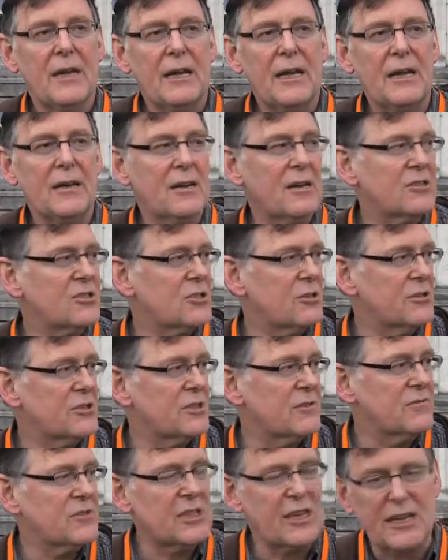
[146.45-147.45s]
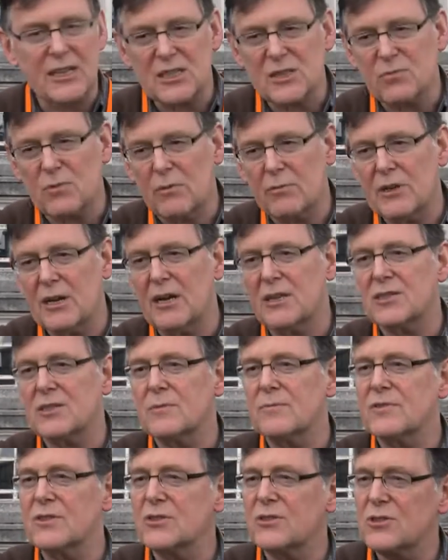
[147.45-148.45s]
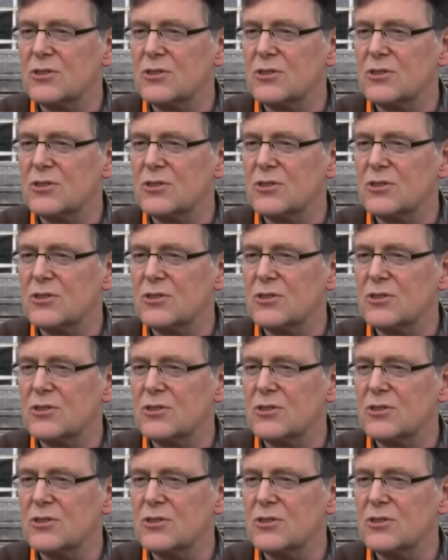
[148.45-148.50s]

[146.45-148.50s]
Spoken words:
In our choice of text, what we ask them to